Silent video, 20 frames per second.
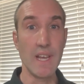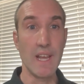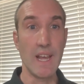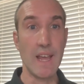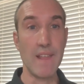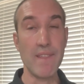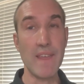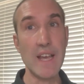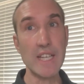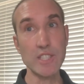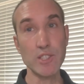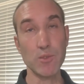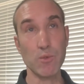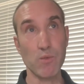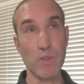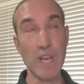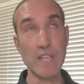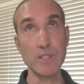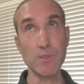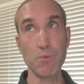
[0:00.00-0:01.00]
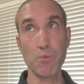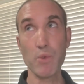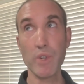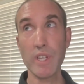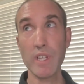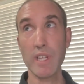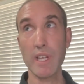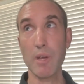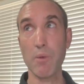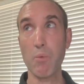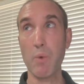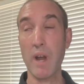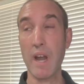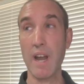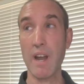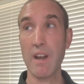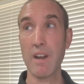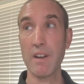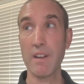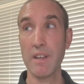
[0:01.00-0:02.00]
And that's really
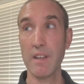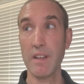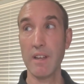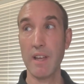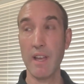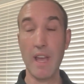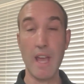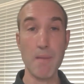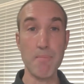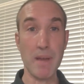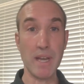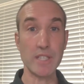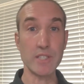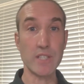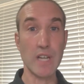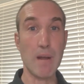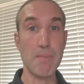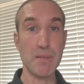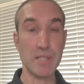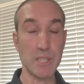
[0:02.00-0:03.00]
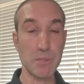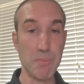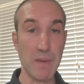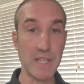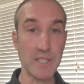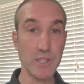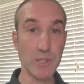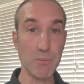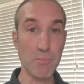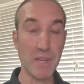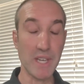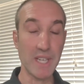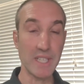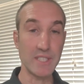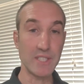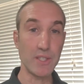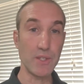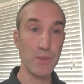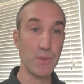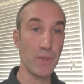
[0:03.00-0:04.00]
where ApexDrop is special,
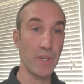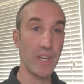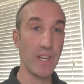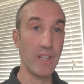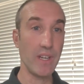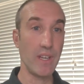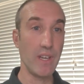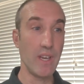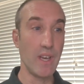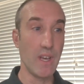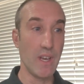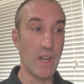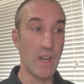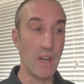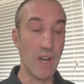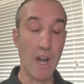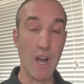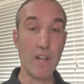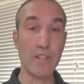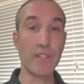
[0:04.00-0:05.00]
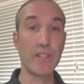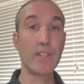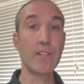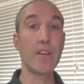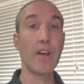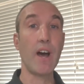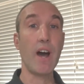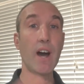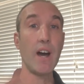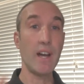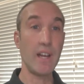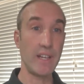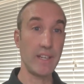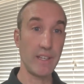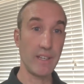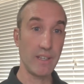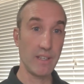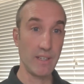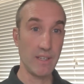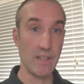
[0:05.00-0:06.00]
because you get a
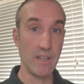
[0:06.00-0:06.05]
ton